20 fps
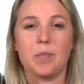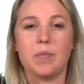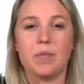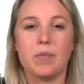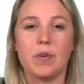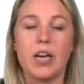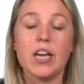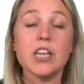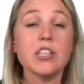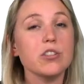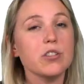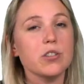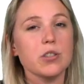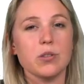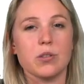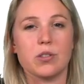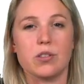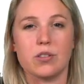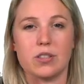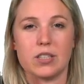
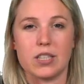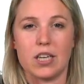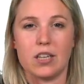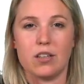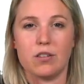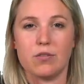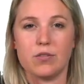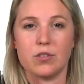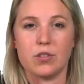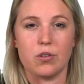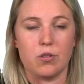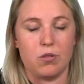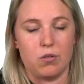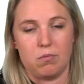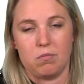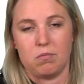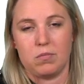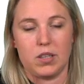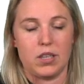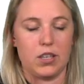introduce yourself. So
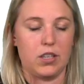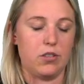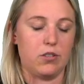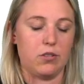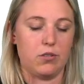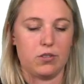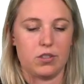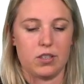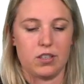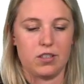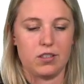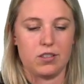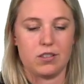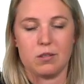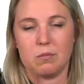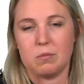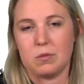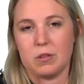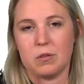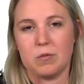can you tell us
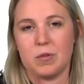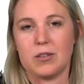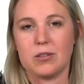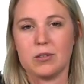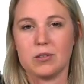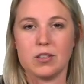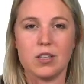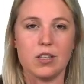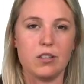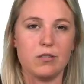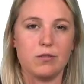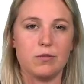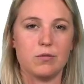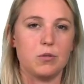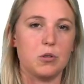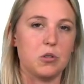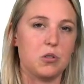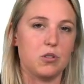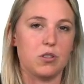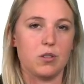something about yourself,
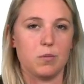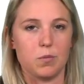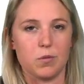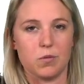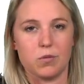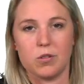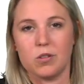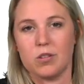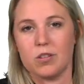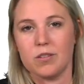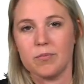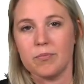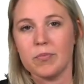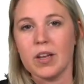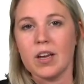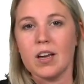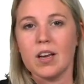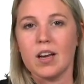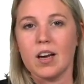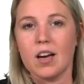what you did before,
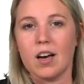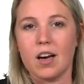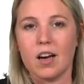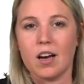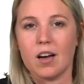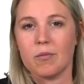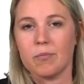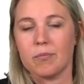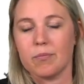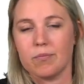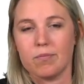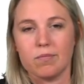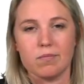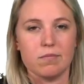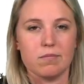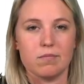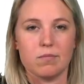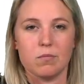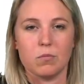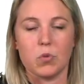
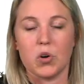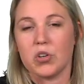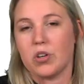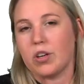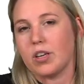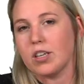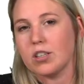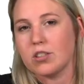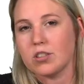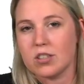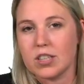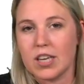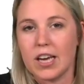why you're here today,